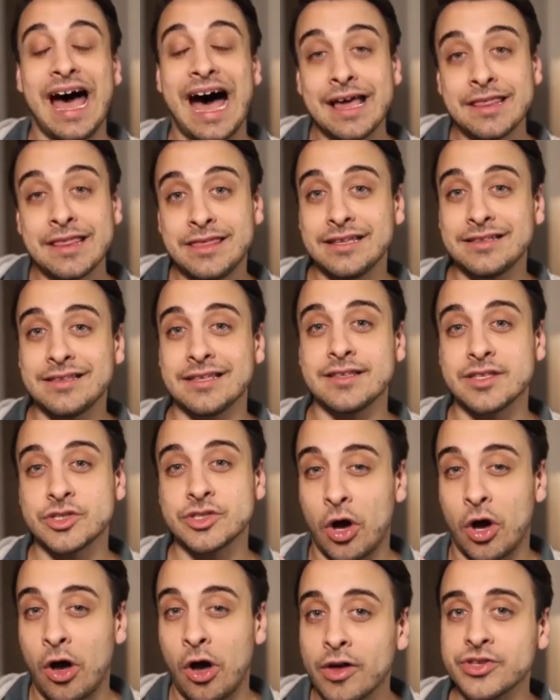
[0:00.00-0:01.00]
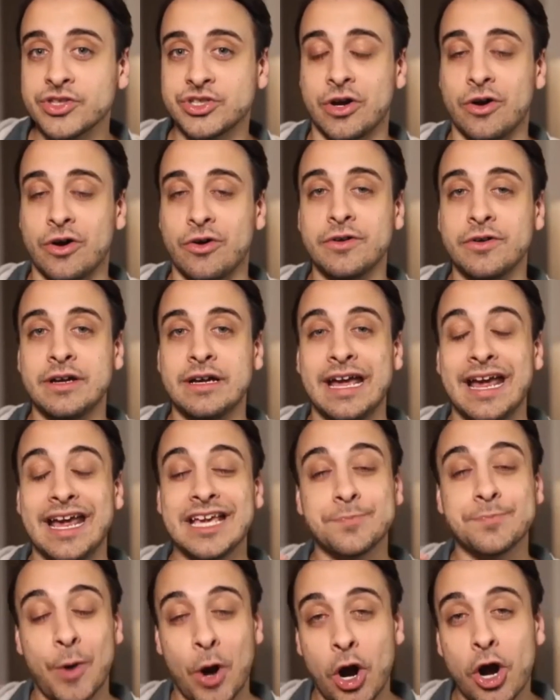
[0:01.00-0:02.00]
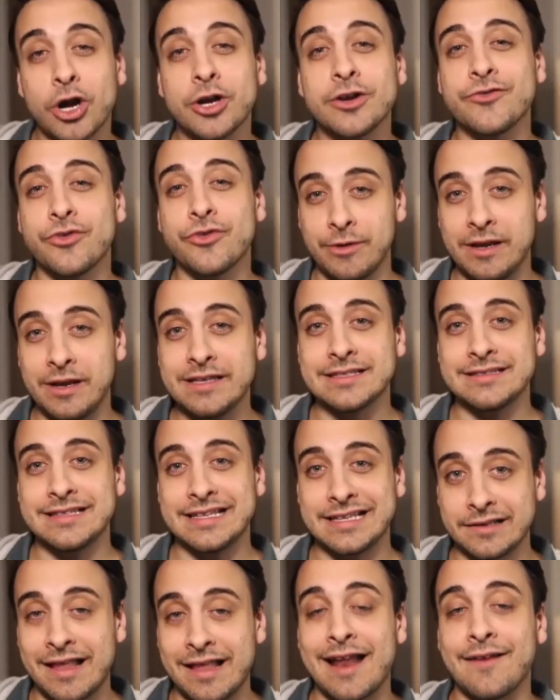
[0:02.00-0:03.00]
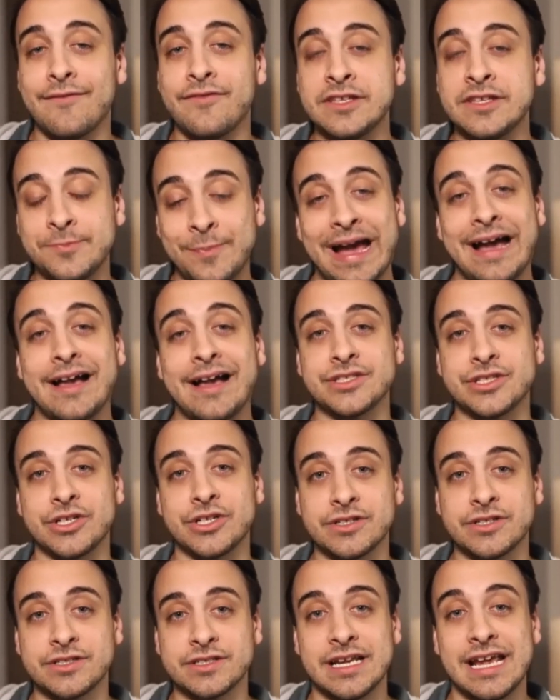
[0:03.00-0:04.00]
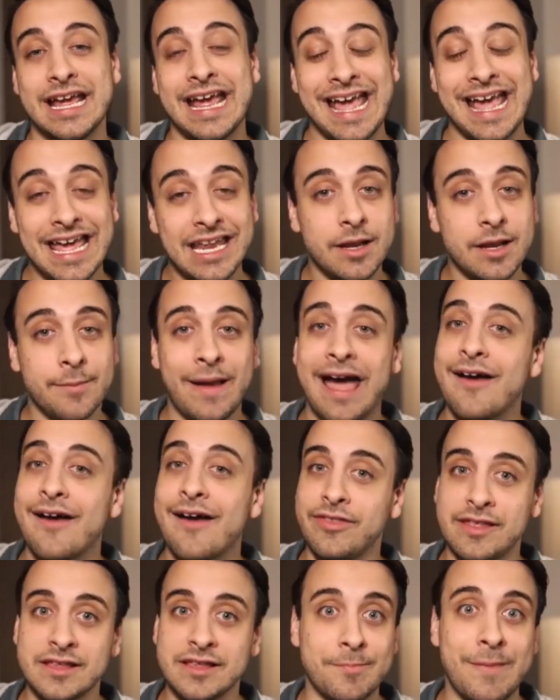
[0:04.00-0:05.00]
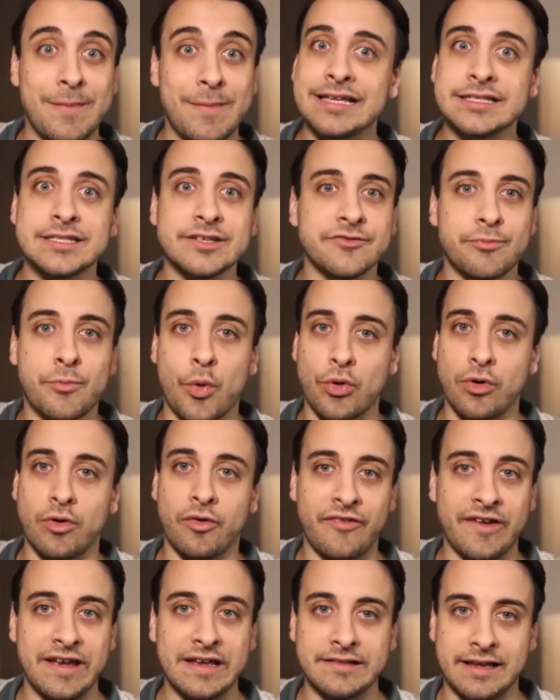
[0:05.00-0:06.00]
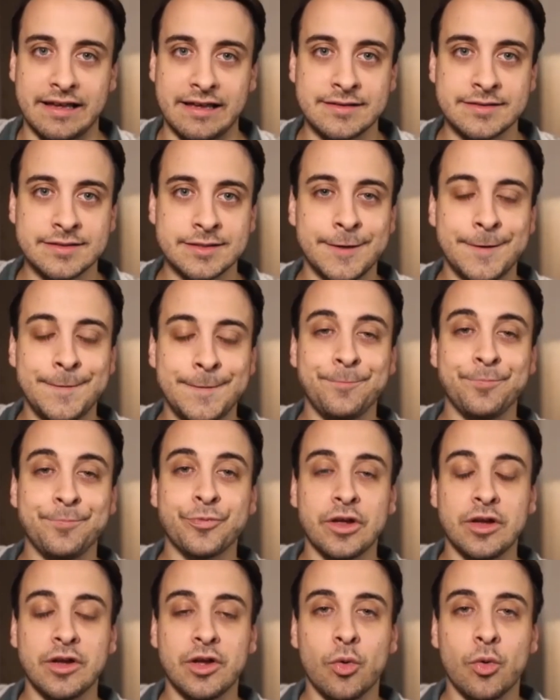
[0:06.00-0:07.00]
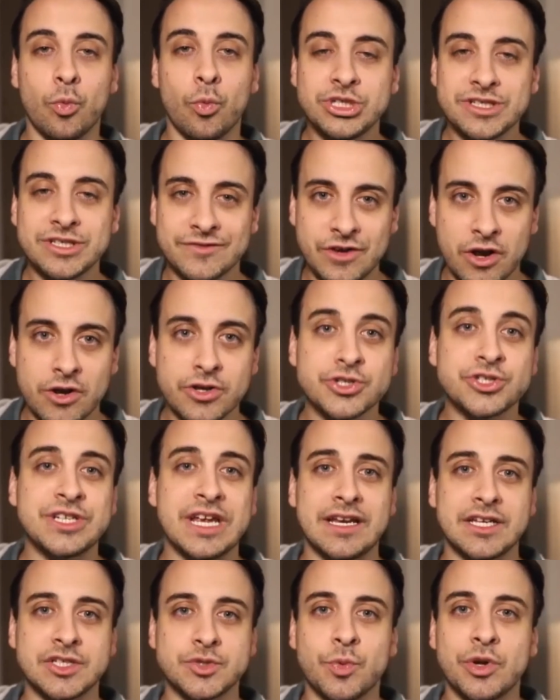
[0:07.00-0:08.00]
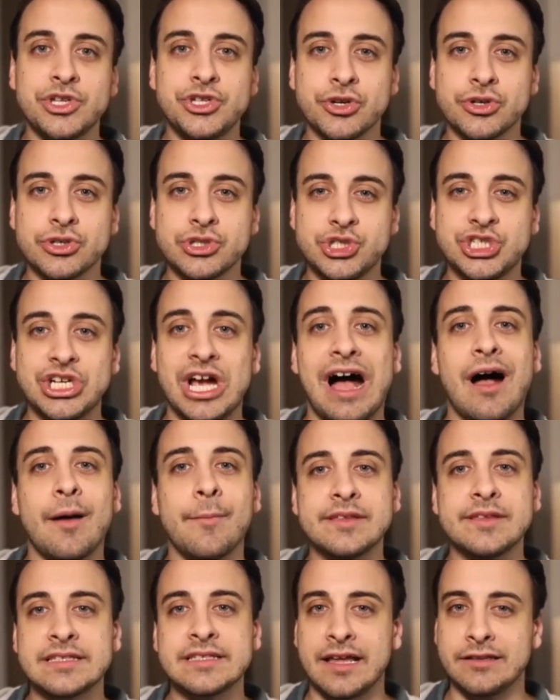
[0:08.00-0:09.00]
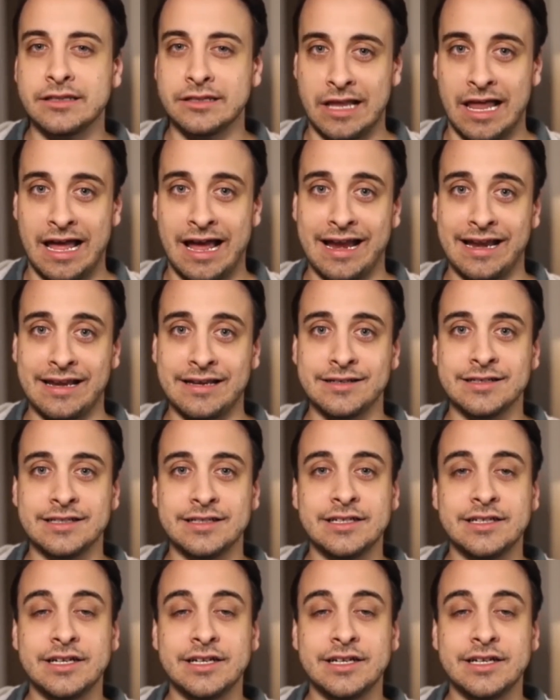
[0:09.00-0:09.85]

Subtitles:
I think that this also is part of the reason that a lot of these pastors end up having these massive moral failings. What you have to understand is when your job is on the line,